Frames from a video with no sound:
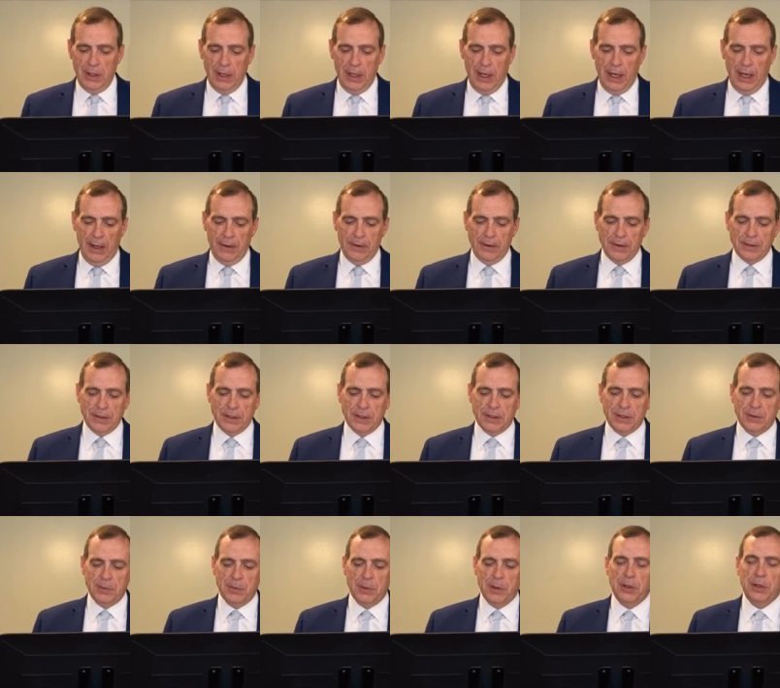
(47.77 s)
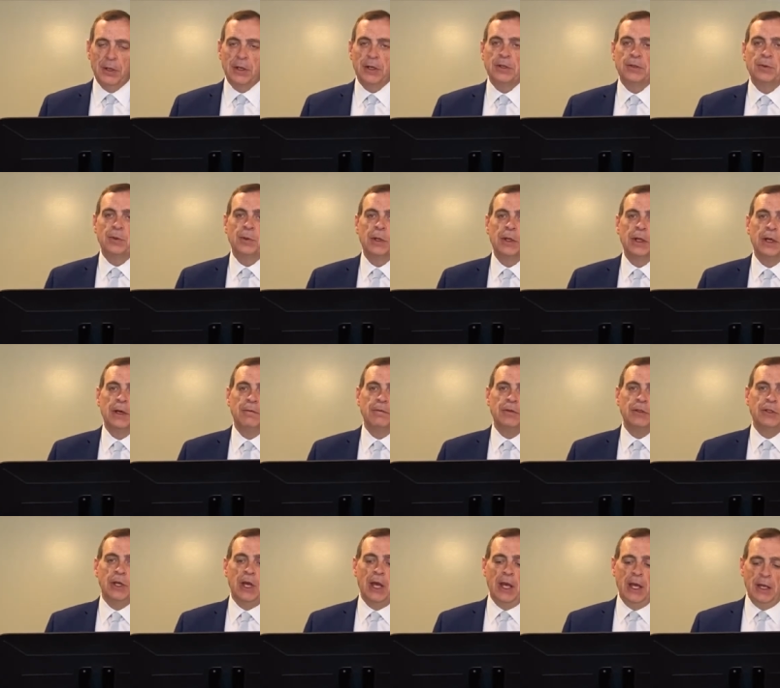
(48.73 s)
how this experience will have
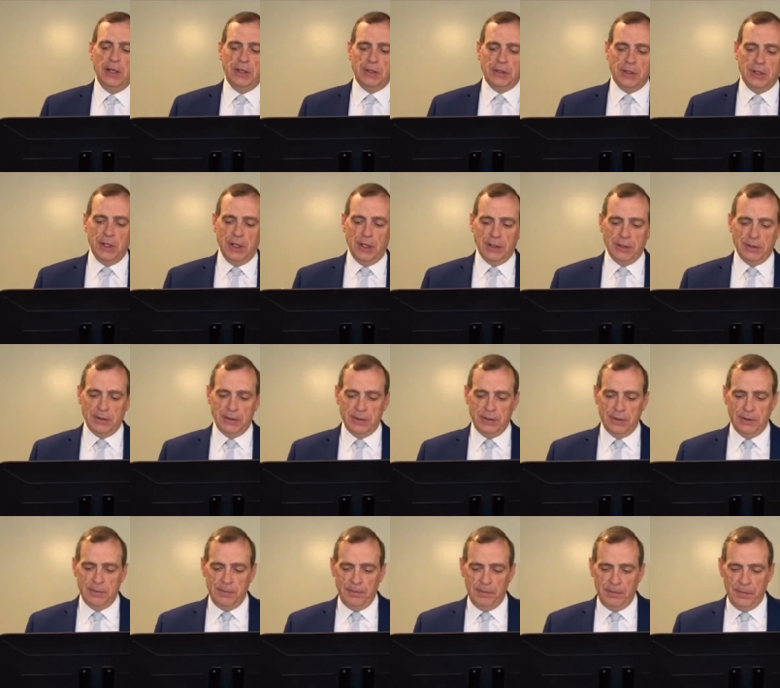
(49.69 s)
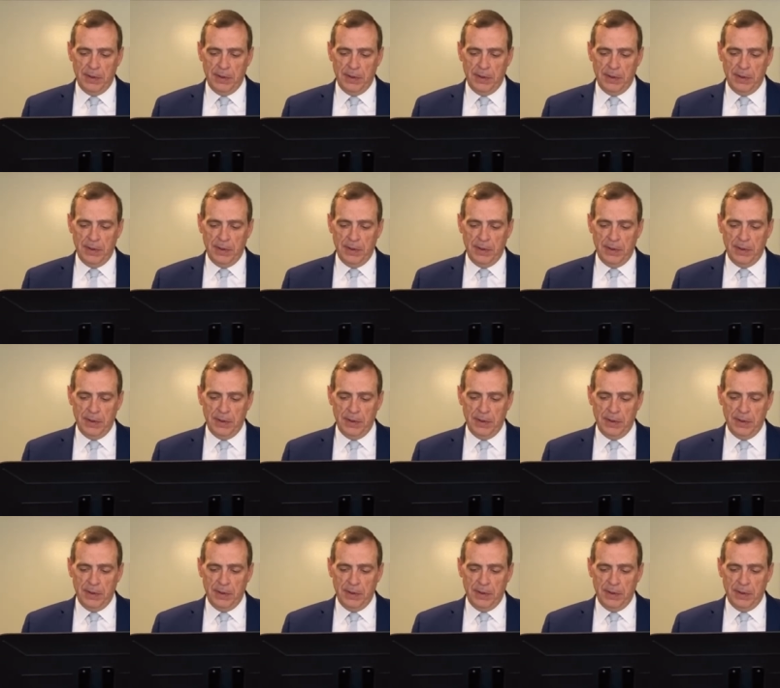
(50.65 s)
changed us,